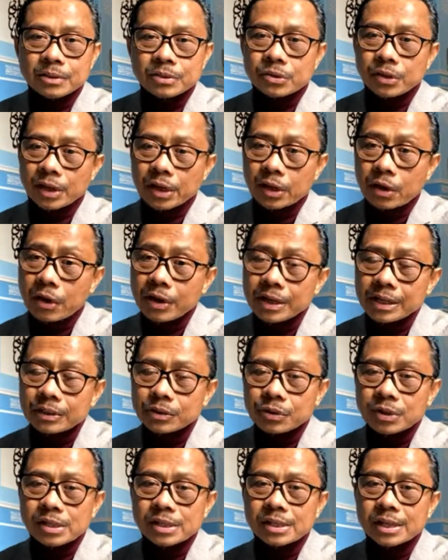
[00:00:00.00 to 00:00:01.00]
So
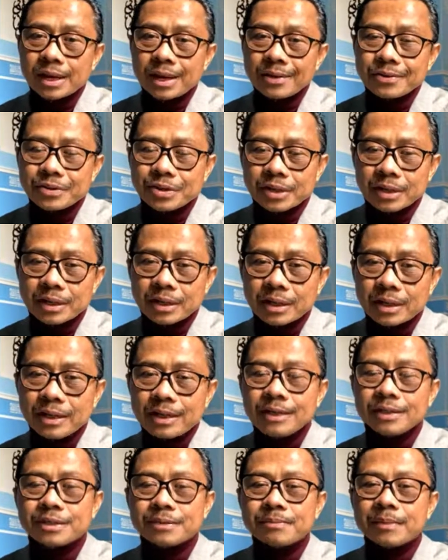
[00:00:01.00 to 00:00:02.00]
according to his logic,
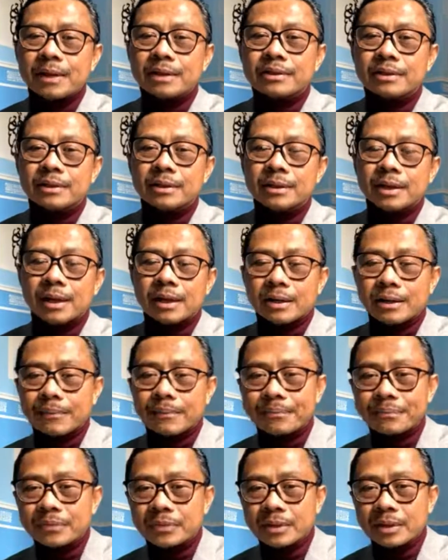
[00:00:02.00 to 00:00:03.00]
he is better than
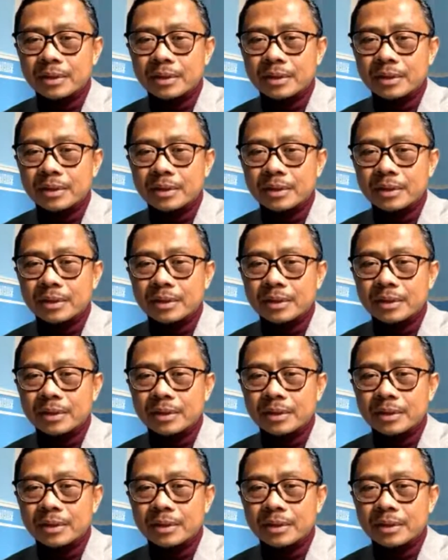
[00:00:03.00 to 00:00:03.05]
Adam.